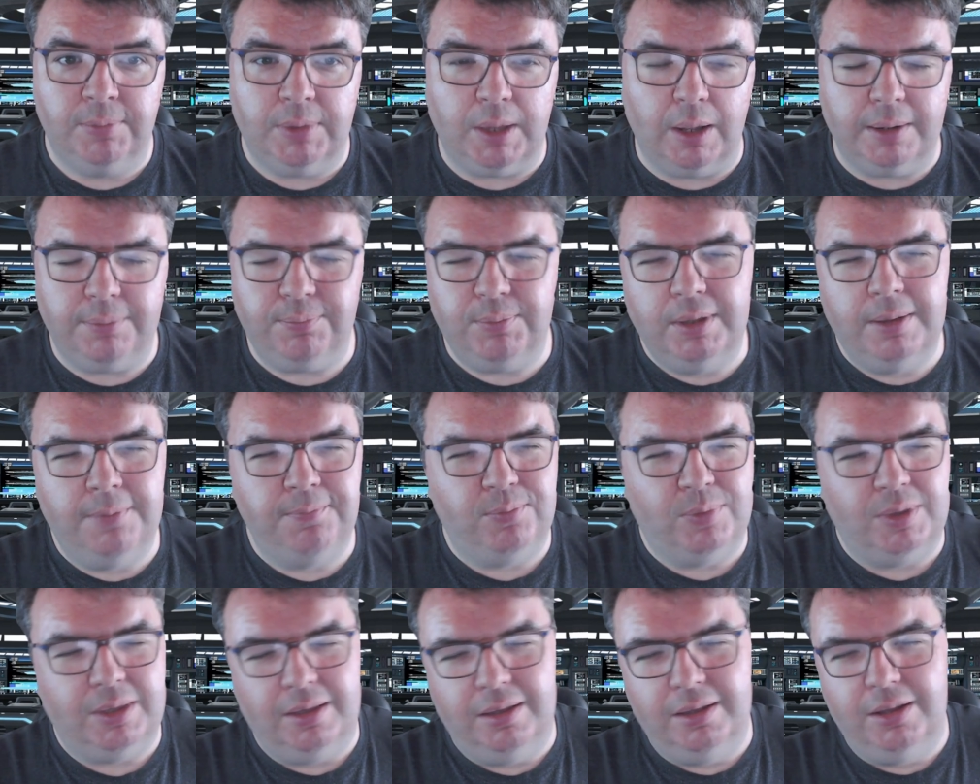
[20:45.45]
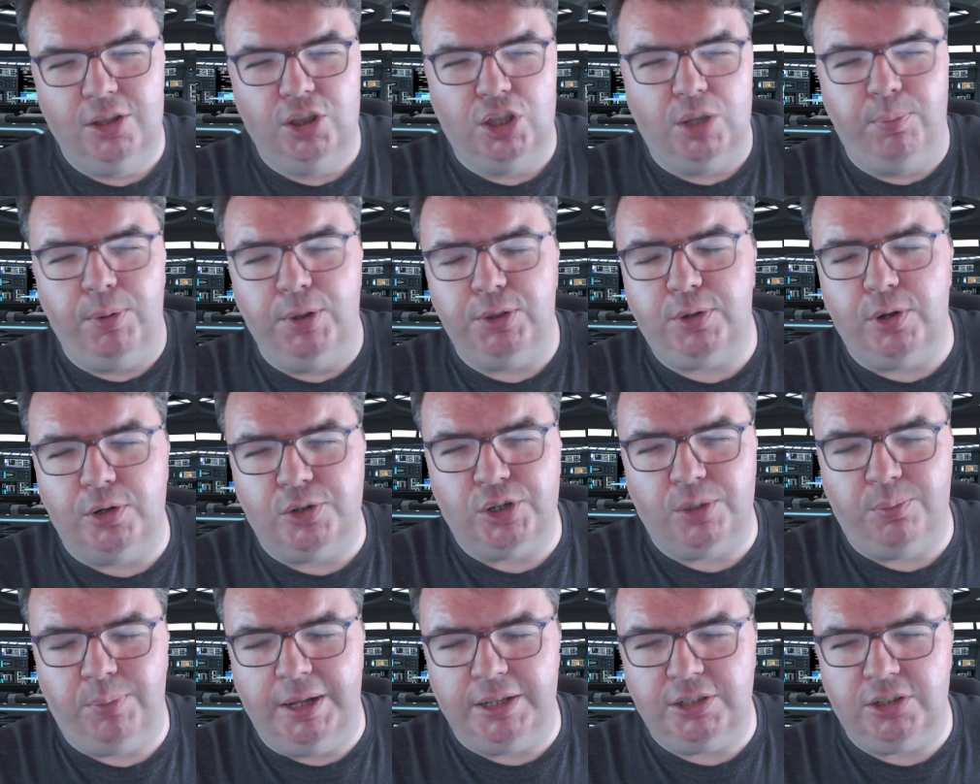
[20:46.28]
Like the birth
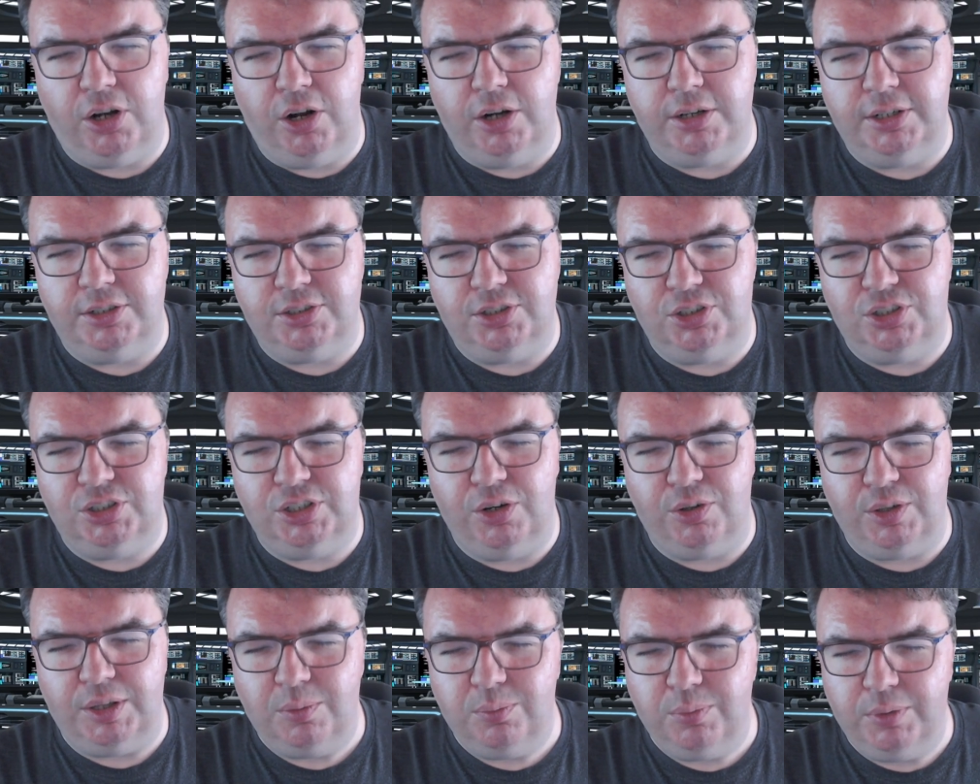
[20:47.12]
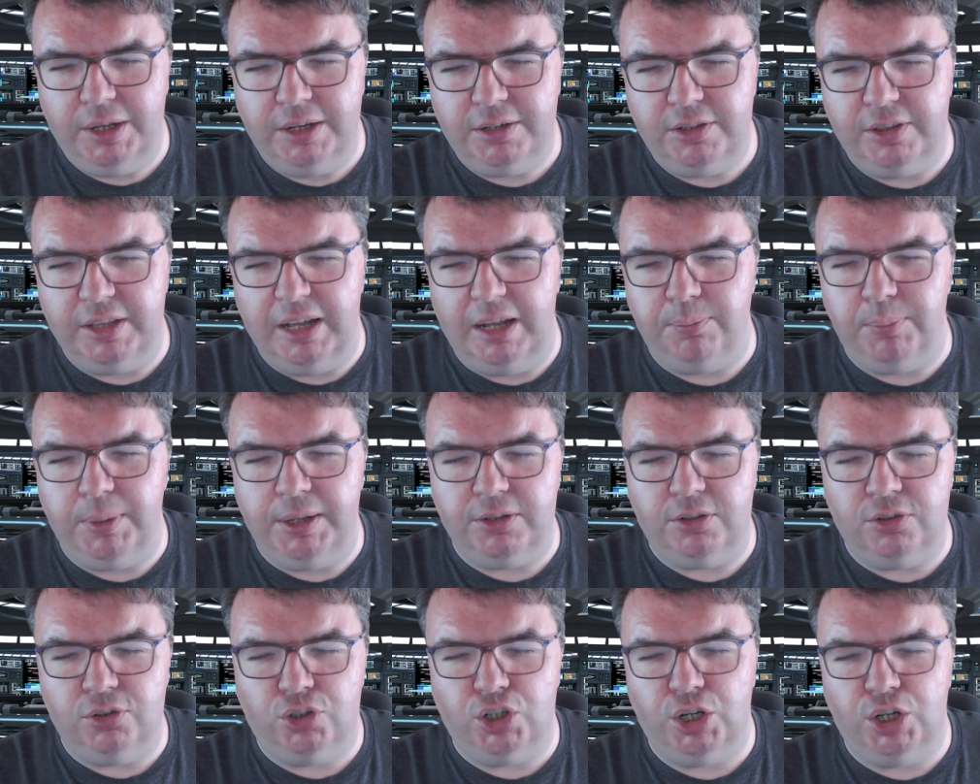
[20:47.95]
control plants aren't necessarily related to that,
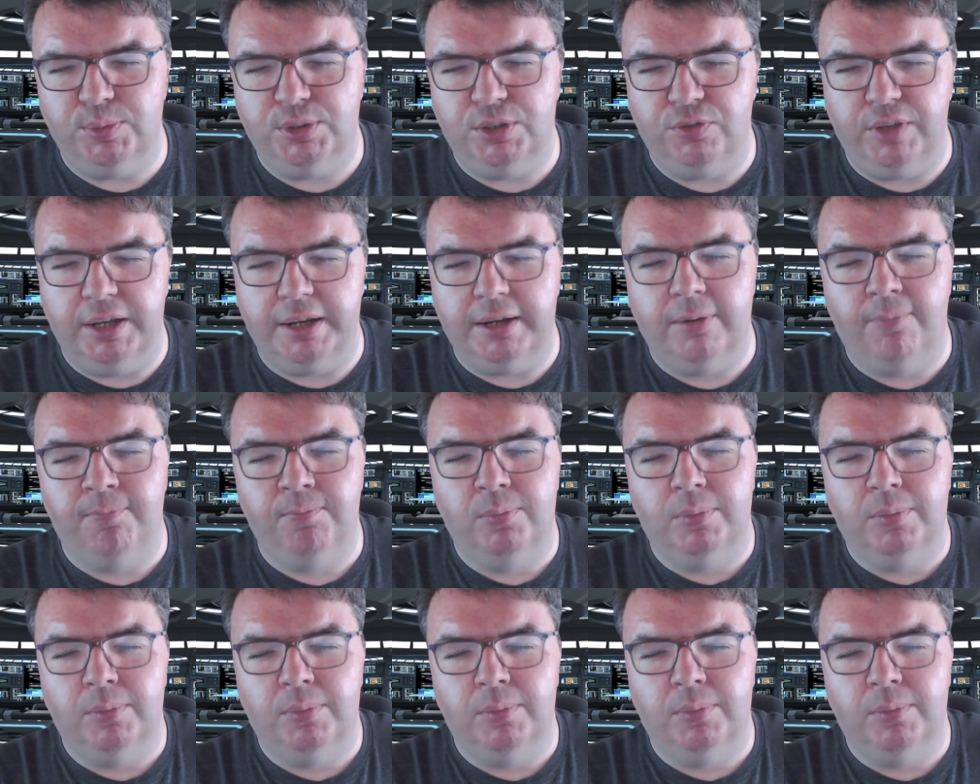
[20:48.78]
but in terms of like,